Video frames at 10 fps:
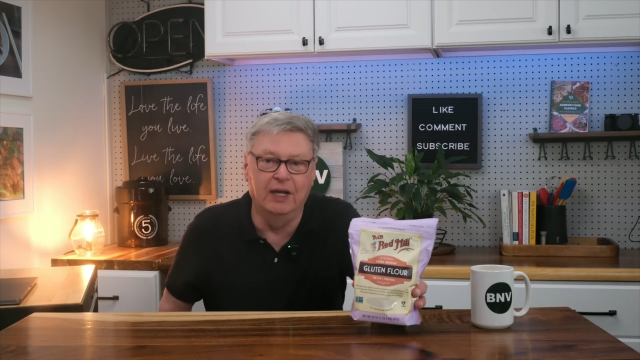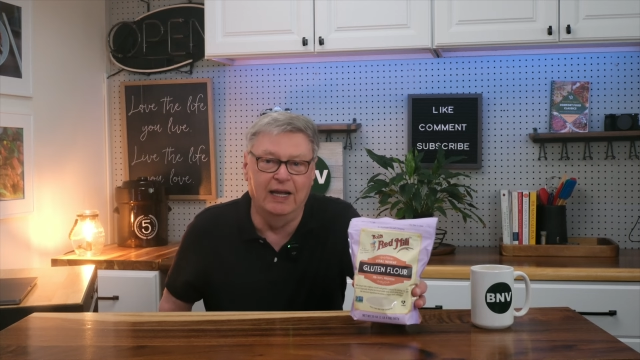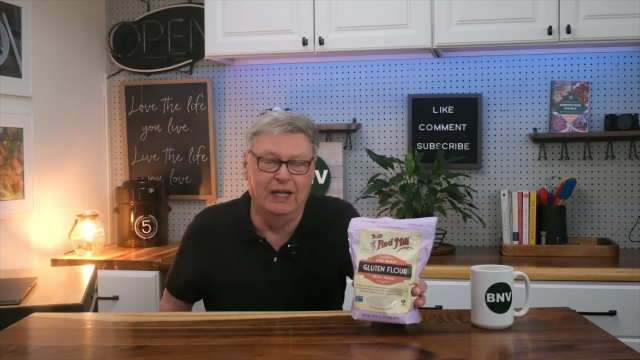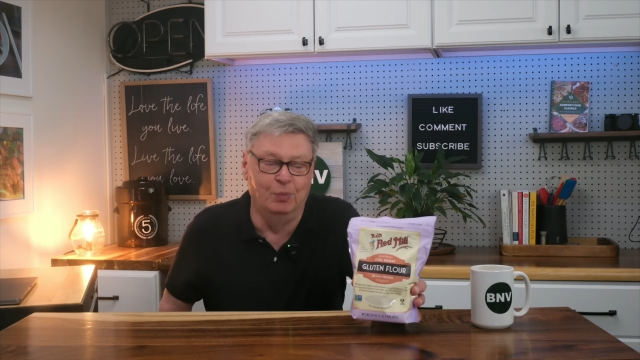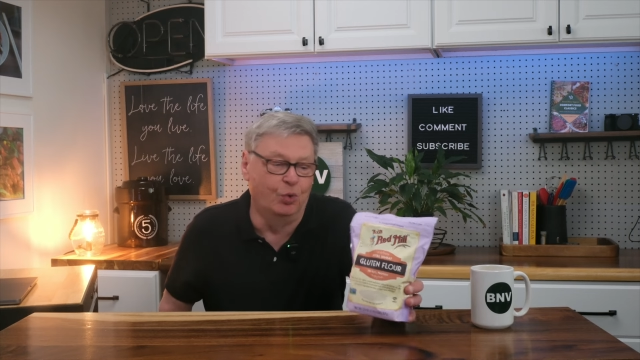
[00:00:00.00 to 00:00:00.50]

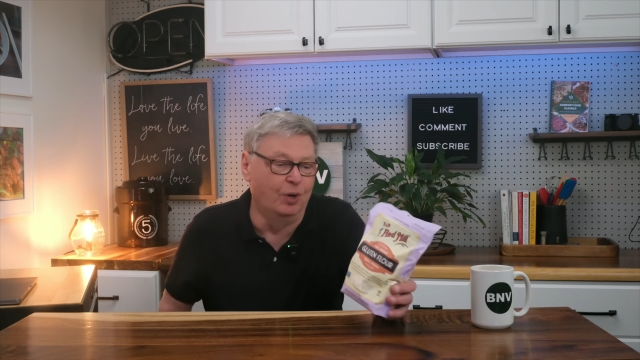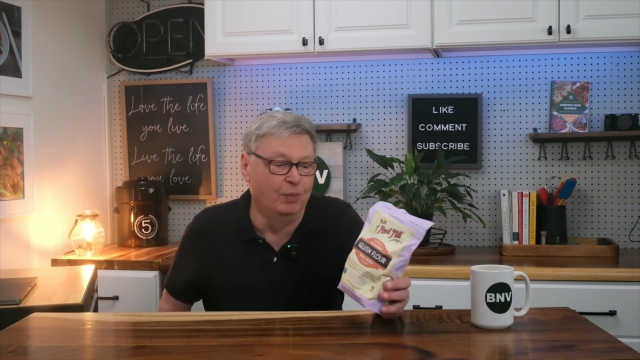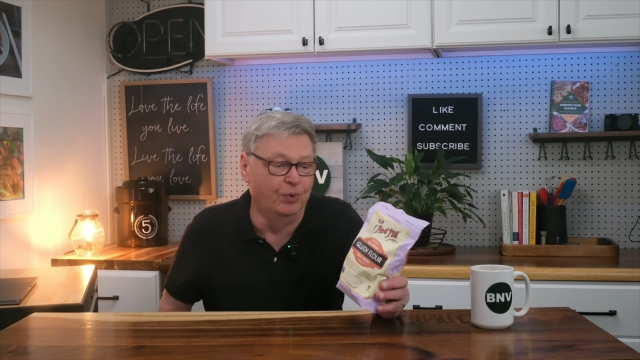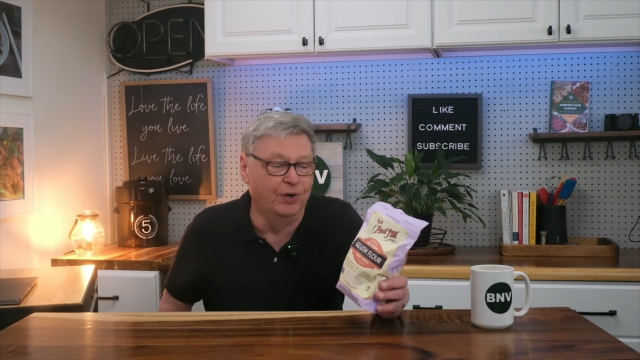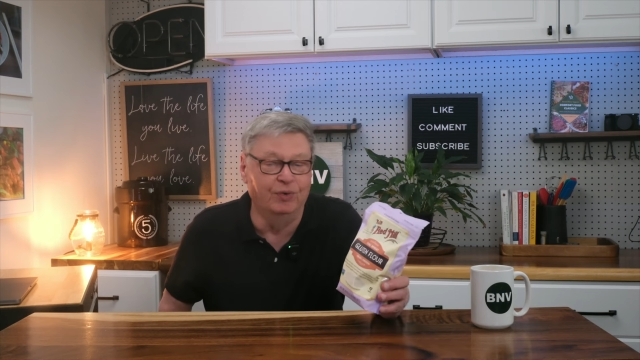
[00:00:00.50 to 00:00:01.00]
And more
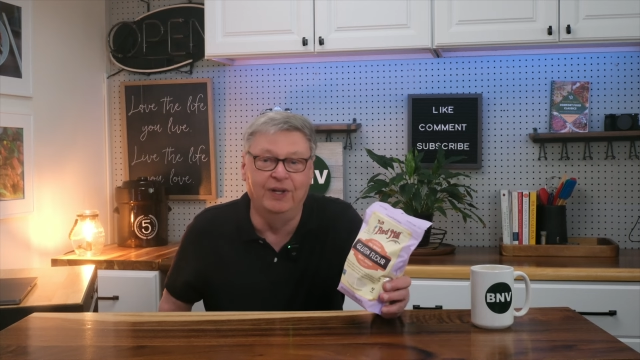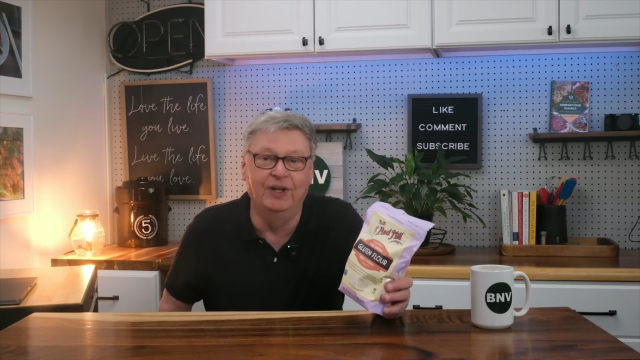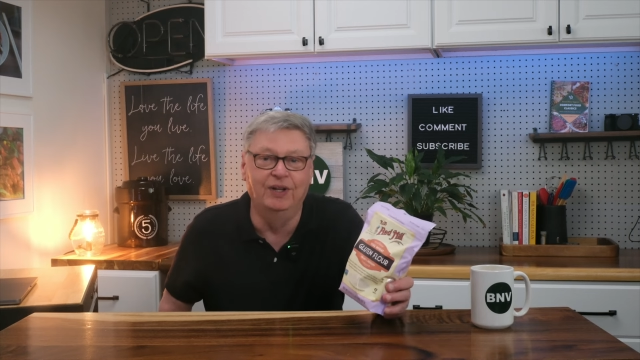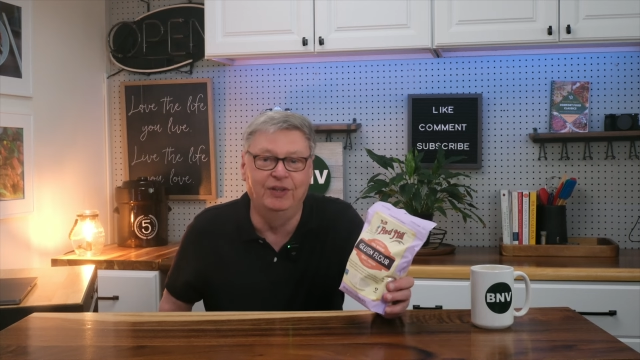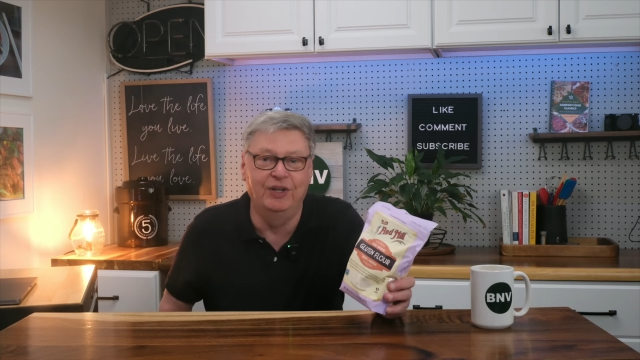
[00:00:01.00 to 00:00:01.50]

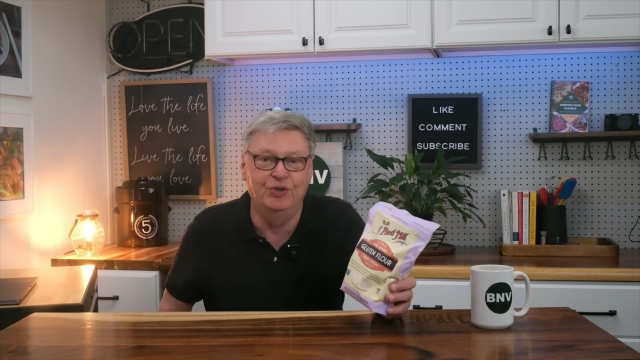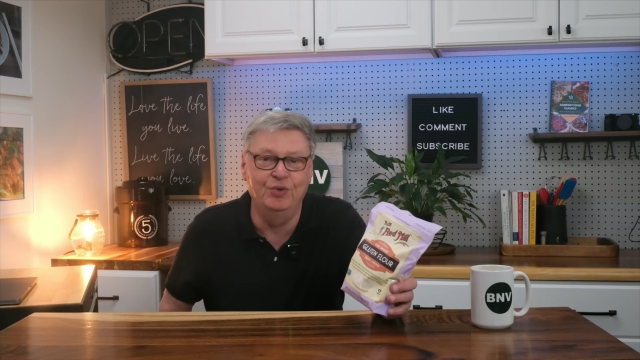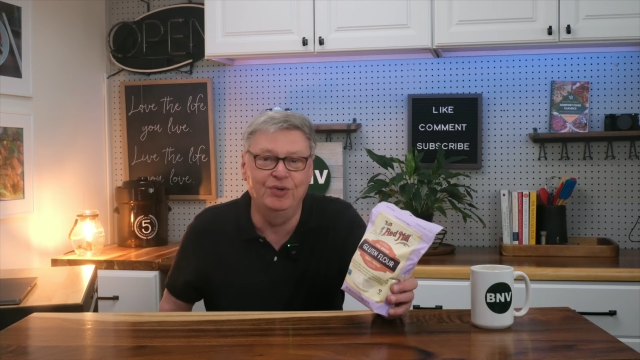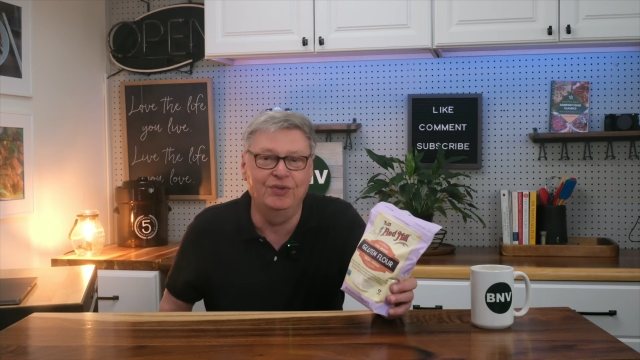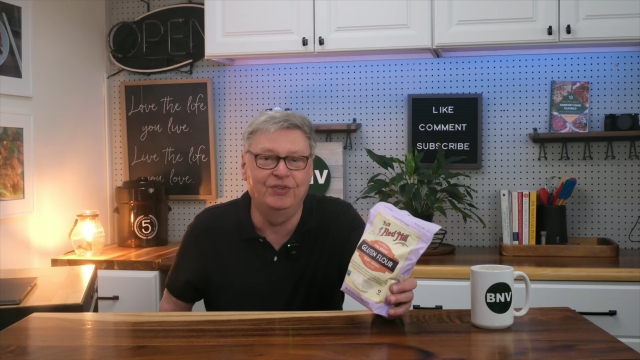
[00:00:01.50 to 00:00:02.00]
importantly, did
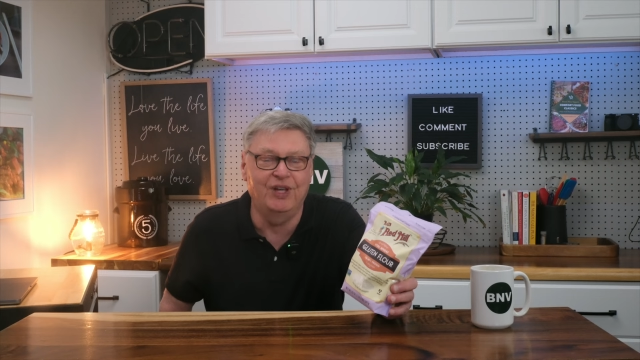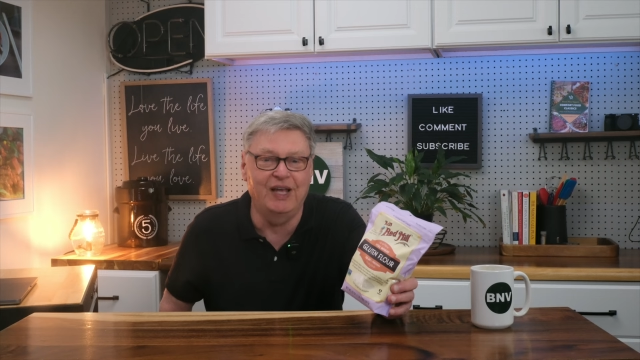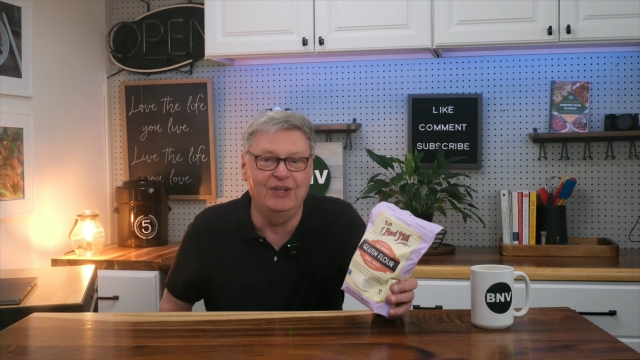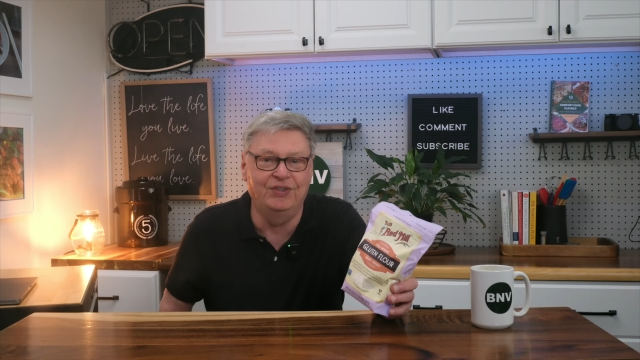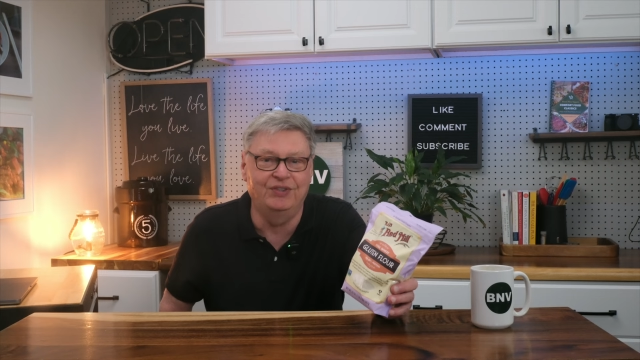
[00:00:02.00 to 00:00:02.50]
you just
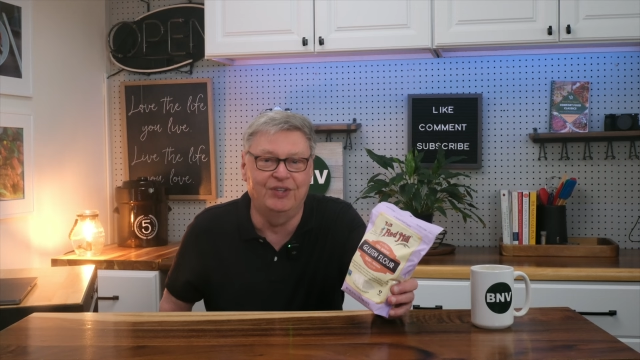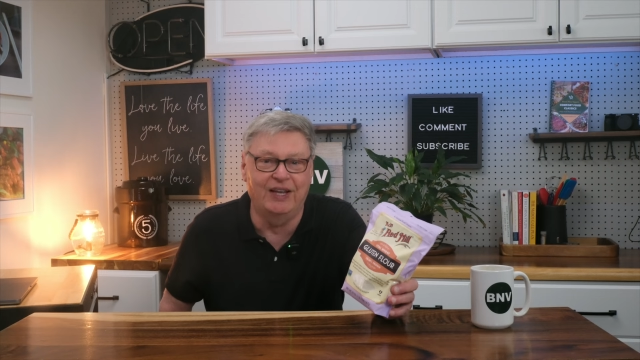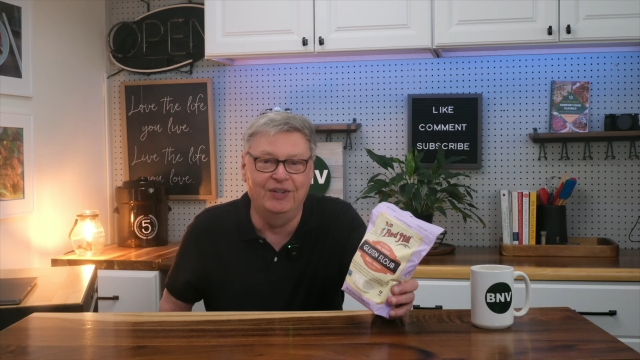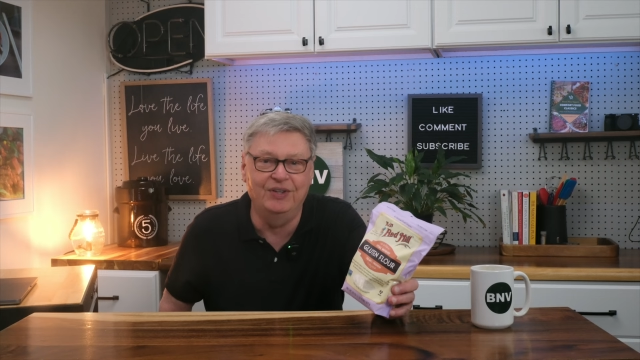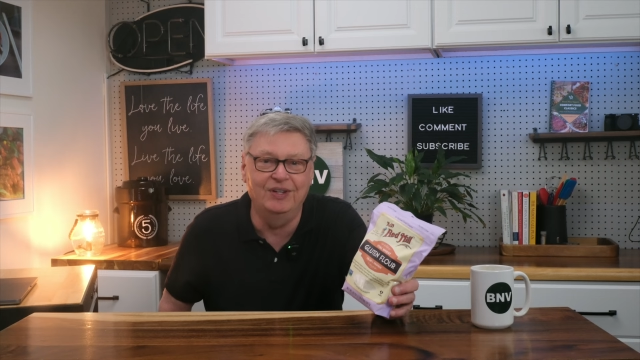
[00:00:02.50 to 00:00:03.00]
say
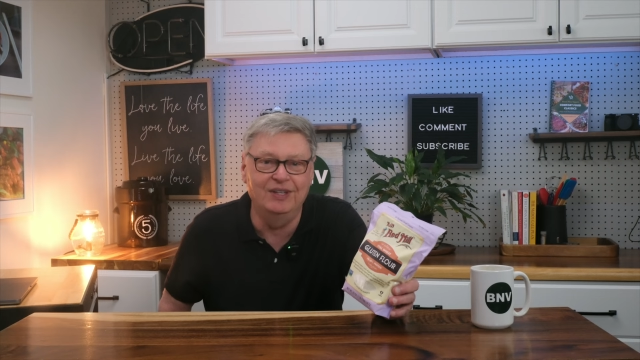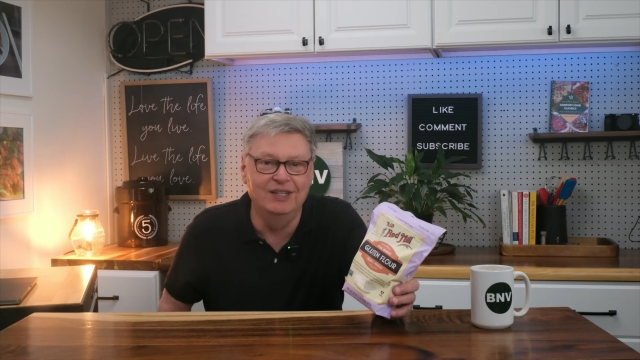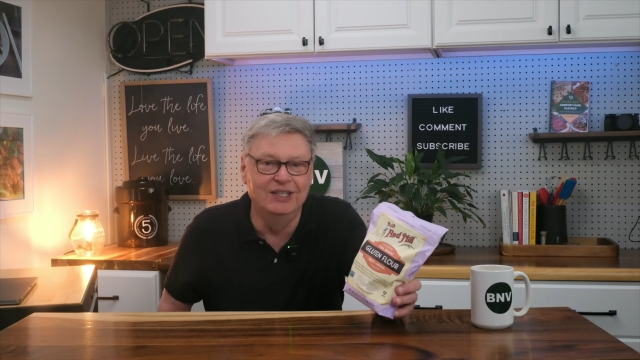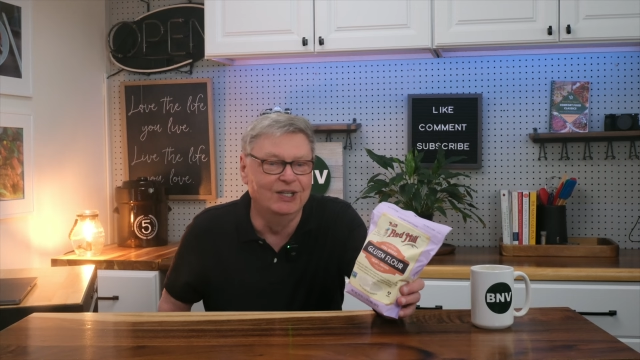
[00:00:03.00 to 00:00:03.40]
Satan?